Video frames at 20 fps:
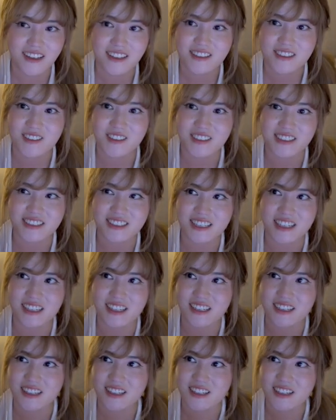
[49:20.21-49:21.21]
So it's
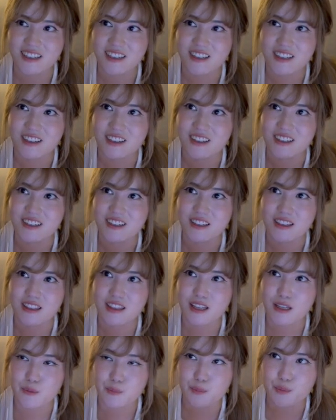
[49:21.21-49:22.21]
like
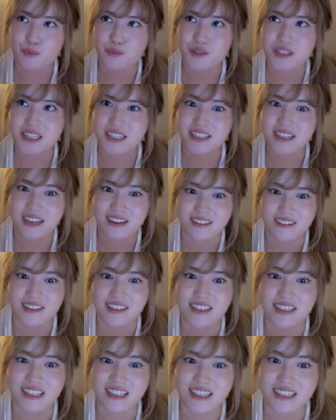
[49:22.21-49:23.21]
they breed
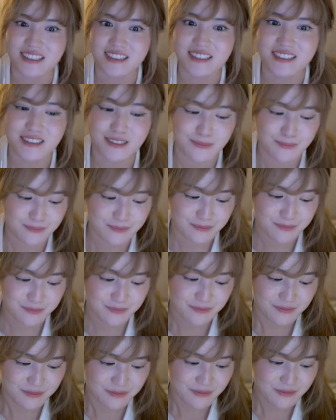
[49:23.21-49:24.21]
healthy kids.
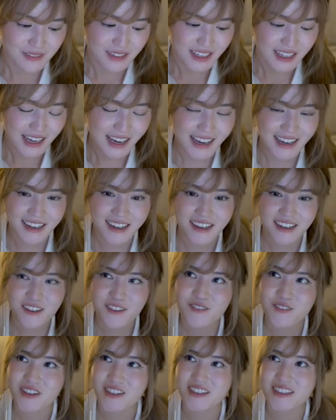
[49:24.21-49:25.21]
I kind of
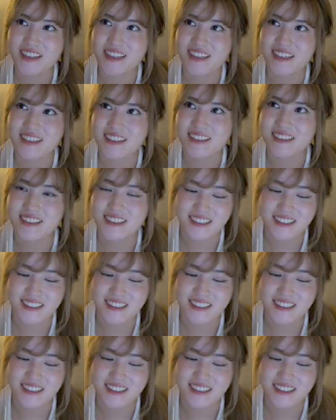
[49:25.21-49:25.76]
felt like